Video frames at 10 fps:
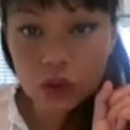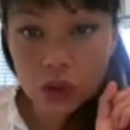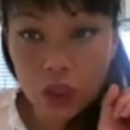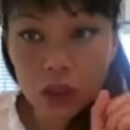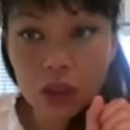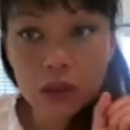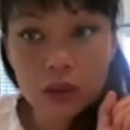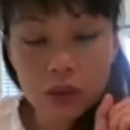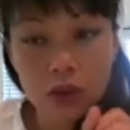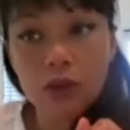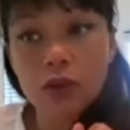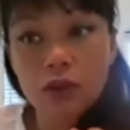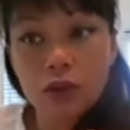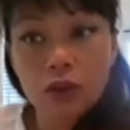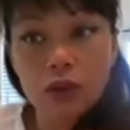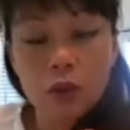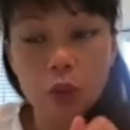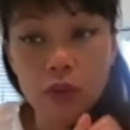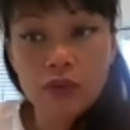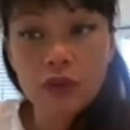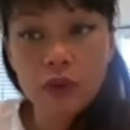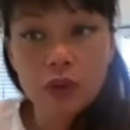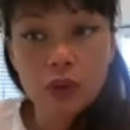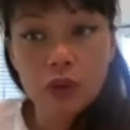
to talk to you, with you.